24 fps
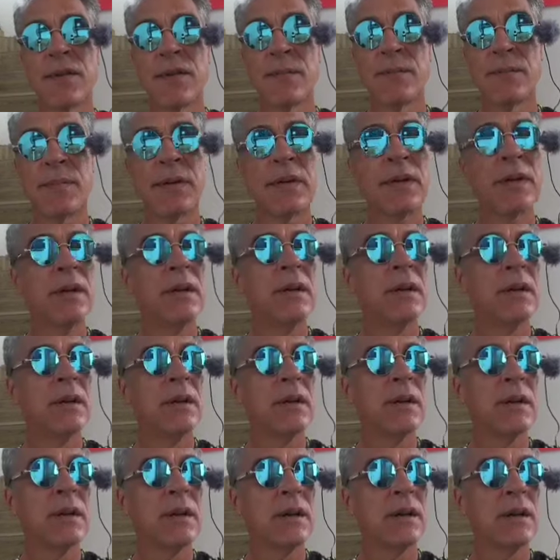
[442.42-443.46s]
home.
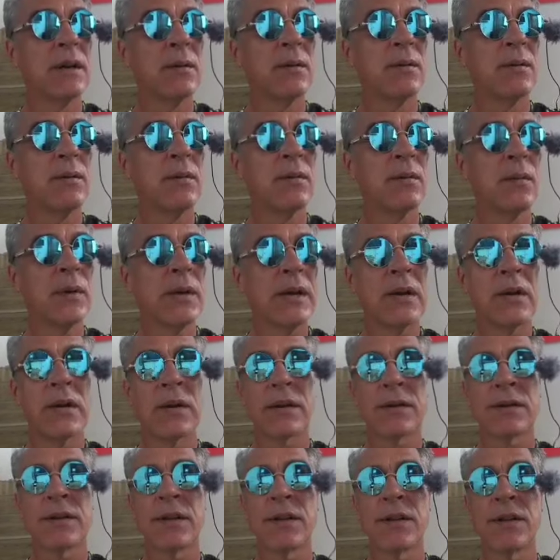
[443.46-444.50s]
We
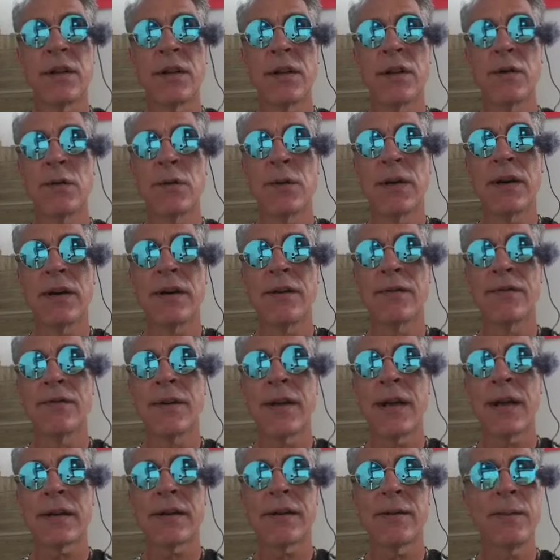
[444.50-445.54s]
call it the DeLuna
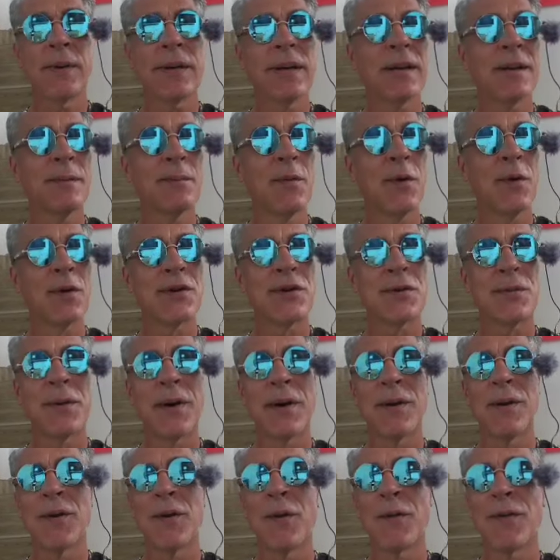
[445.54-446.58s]
effect. We got a
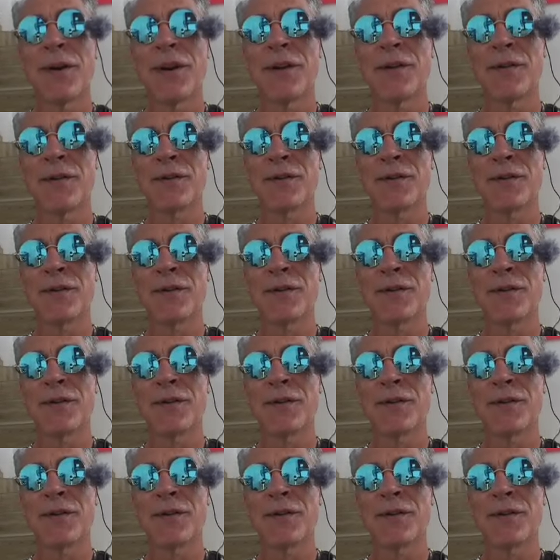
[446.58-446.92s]
mortuary over here,